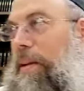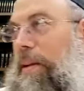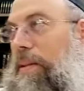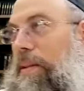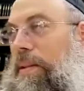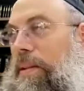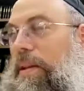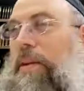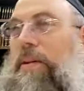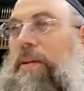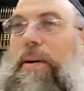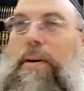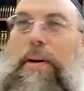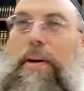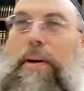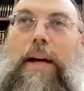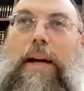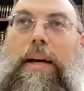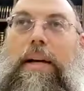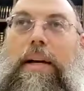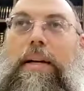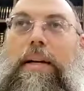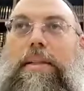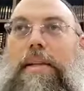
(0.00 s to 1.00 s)
So,
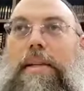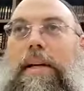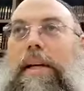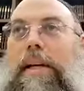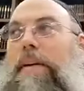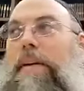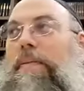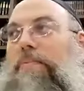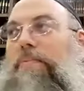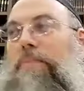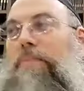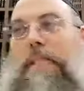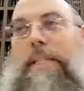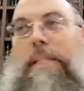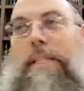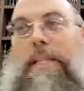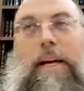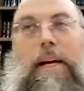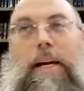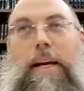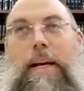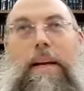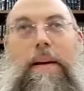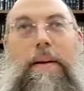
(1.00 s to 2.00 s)
okay. So if we
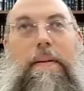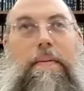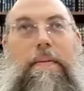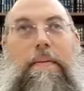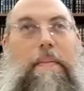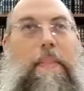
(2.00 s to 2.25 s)
say